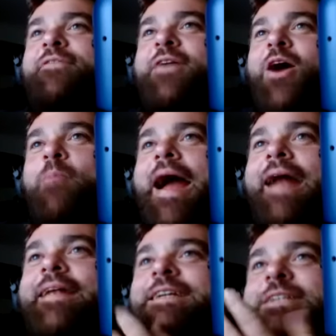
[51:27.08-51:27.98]
to go back
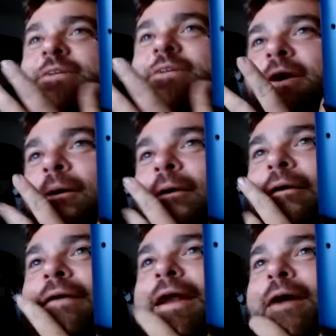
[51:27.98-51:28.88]
listen to the
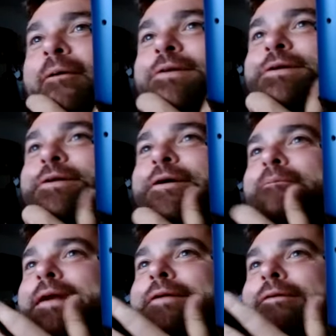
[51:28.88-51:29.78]
recording to know what you're going
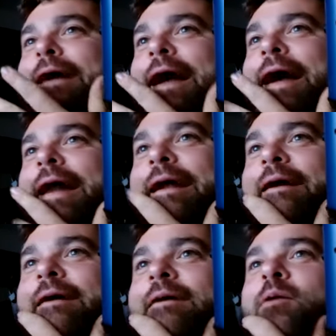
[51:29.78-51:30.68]
to be trying
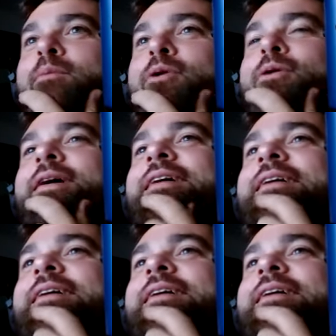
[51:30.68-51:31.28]
there, homeboy.